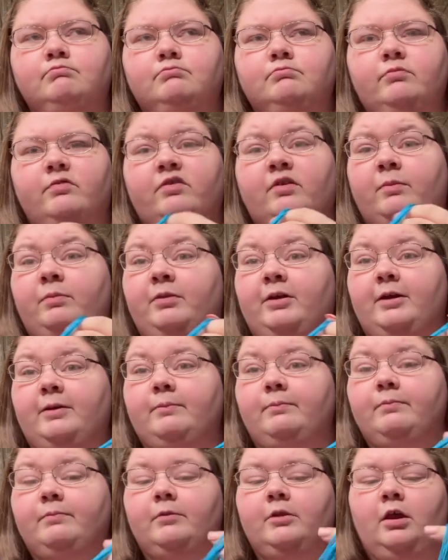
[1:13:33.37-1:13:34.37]
something
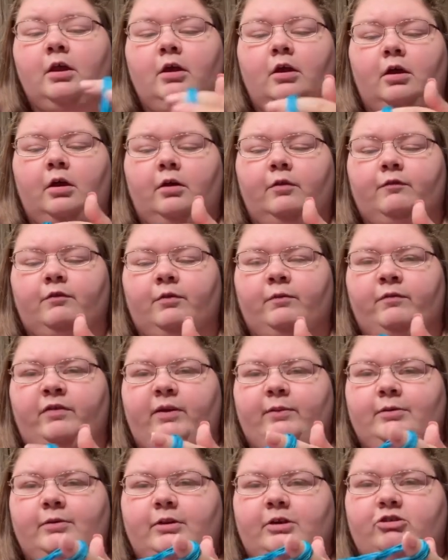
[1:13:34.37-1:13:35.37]
from
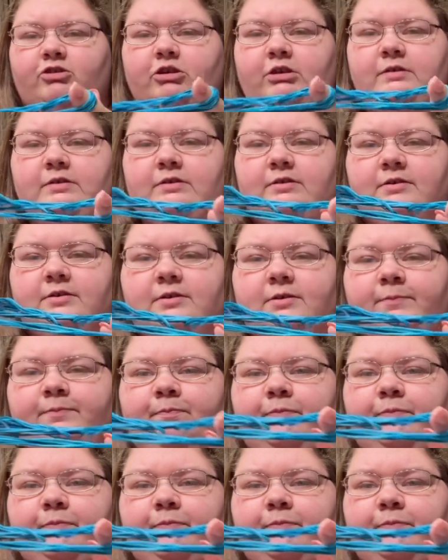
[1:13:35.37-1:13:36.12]
Fiberlicious,